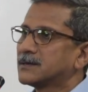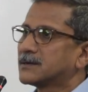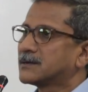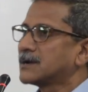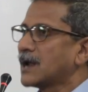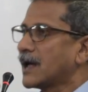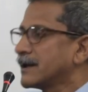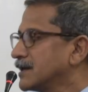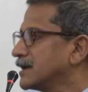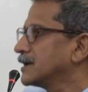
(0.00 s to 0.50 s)
the
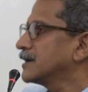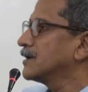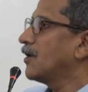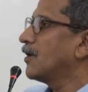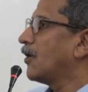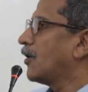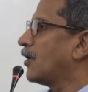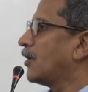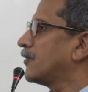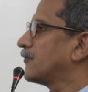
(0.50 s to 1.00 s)

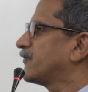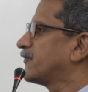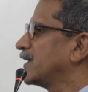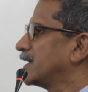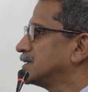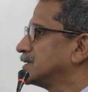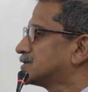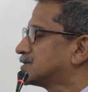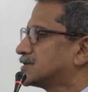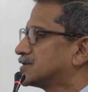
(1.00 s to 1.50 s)
running of
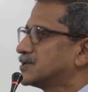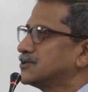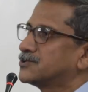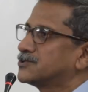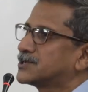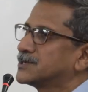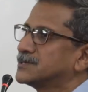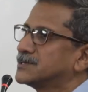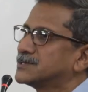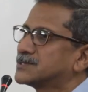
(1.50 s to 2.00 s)

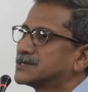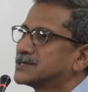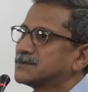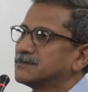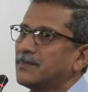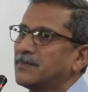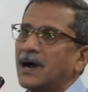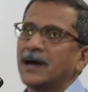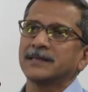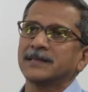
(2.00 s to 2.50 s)
institutions
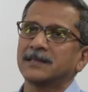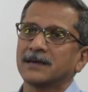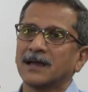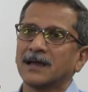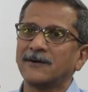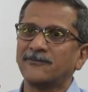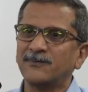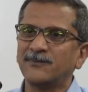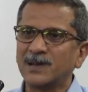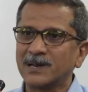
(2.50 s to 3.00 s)
by the
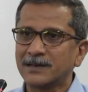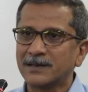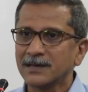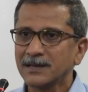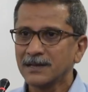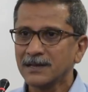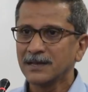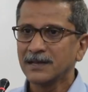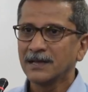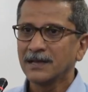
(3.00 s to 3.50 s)
government.
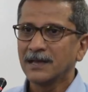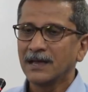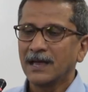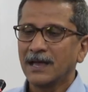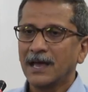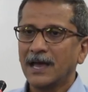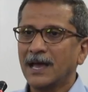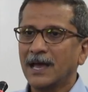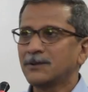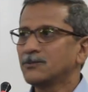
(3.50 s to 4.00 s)

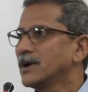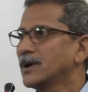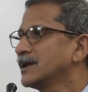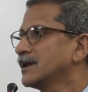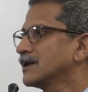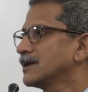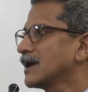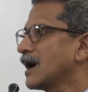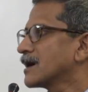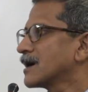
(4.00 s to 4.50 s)
And
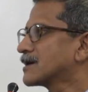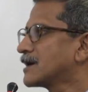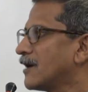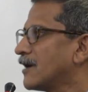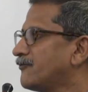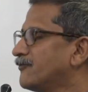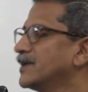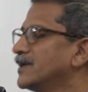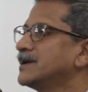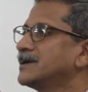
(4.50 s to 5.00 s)
when a
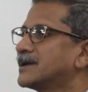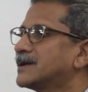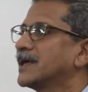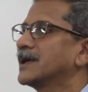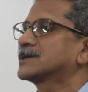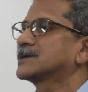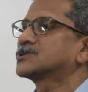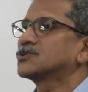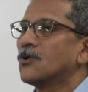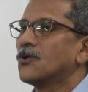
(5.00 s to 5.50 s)
government
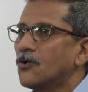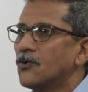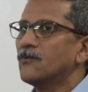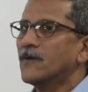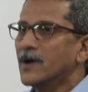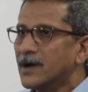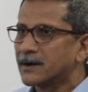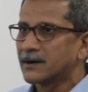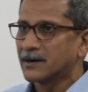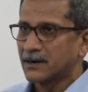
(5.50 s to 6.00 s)
takes
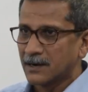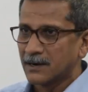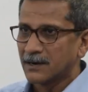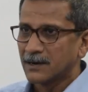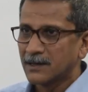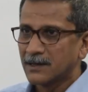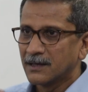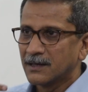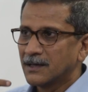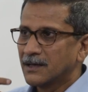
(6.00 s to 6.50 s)
over
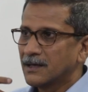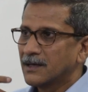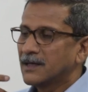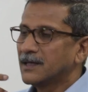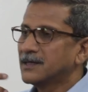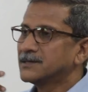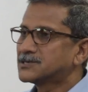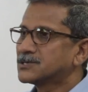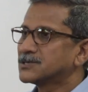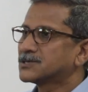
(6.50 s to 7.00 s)

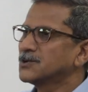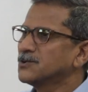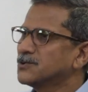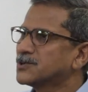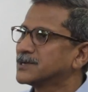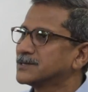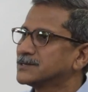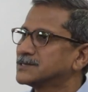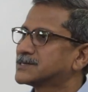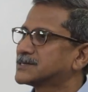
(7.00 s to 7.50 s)

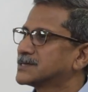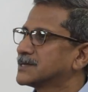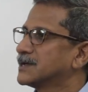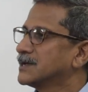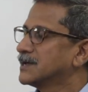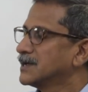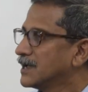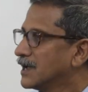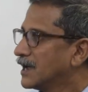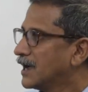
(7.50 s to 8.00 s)
institutions
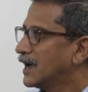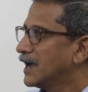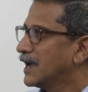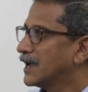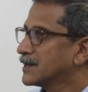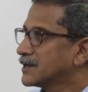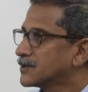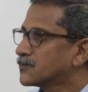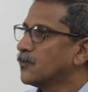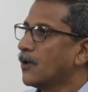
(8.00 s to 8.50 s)

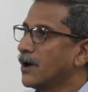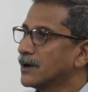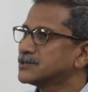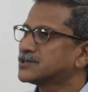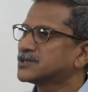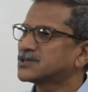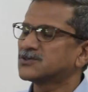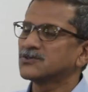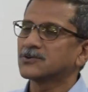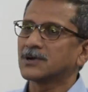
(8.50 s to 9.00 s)
and it
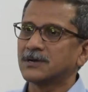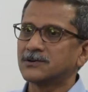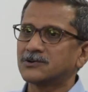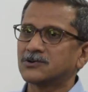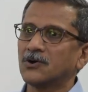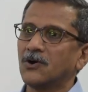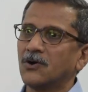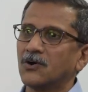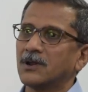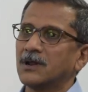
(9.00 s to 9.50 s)
wants to
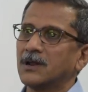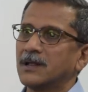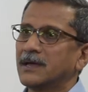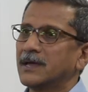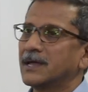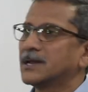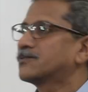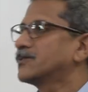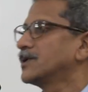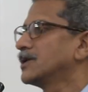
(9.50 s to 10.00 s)
control,
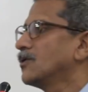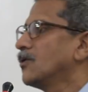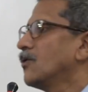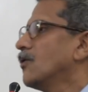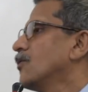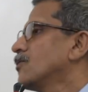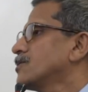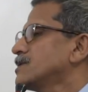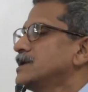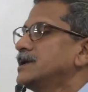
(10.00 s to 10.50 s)
it will
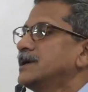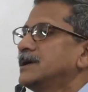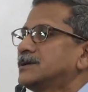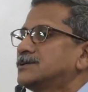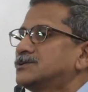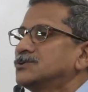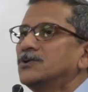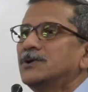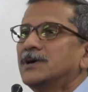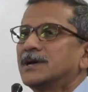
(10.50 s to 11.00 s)

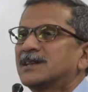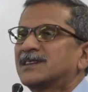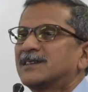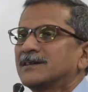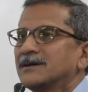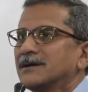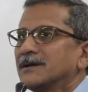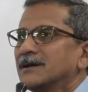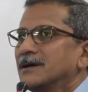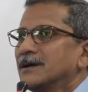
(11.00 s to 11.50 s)
only do
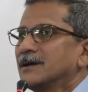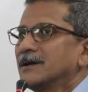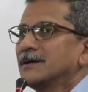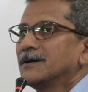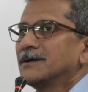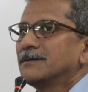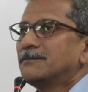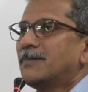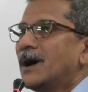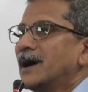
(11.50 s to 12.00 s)
it
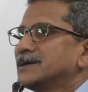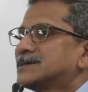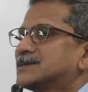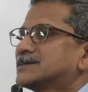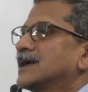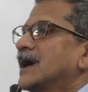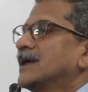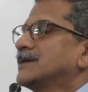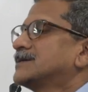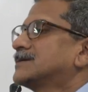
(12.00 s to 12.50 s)
by
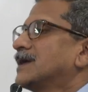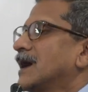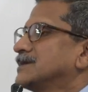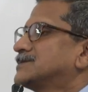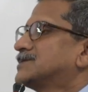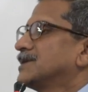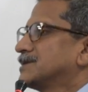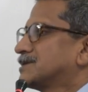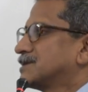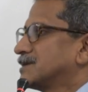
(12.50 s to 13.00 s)

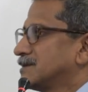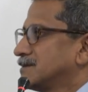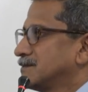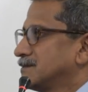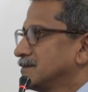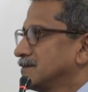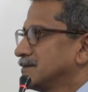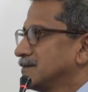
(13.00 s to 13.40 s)
standardization.